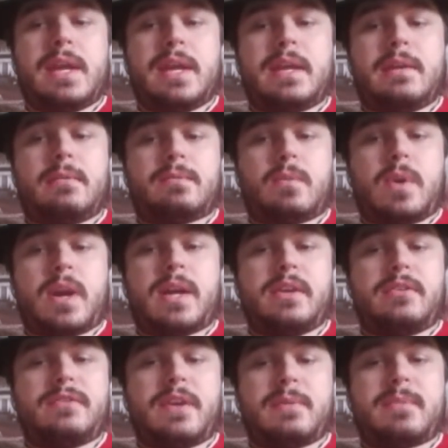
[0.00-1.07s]
and where I
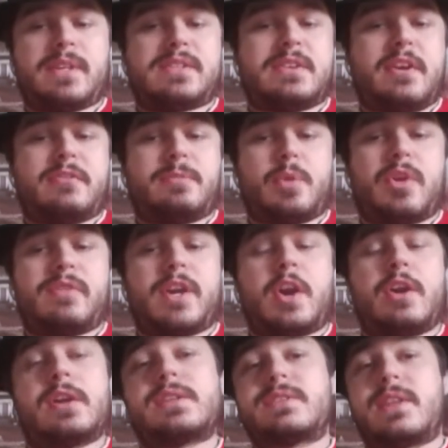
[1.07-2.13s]
do find myself more of an
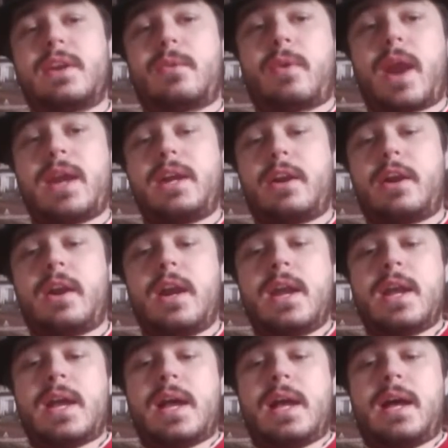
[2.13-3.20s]
artist than a writer,
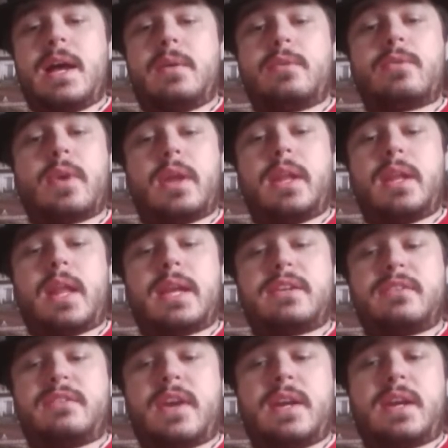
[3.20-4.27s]
I would really like
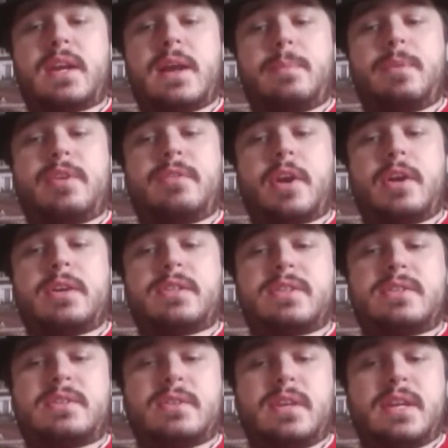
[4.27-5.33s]
to find a couple of
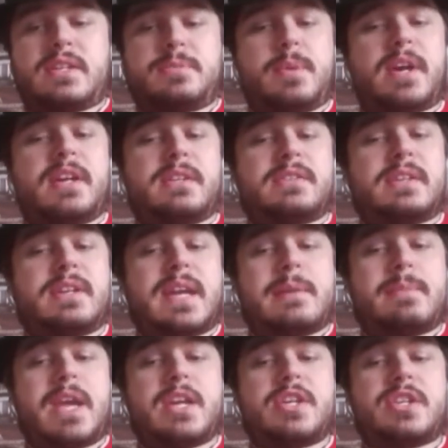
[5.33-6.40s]
artists experienced in
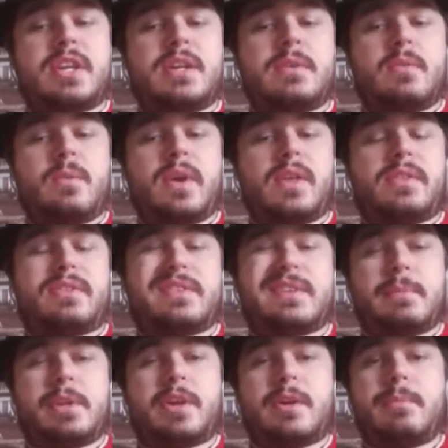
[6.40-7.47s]
animation with
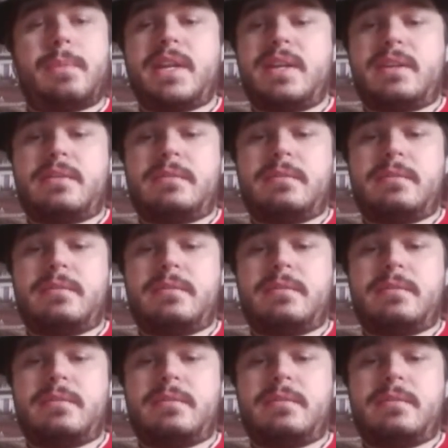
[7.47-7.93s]
similar but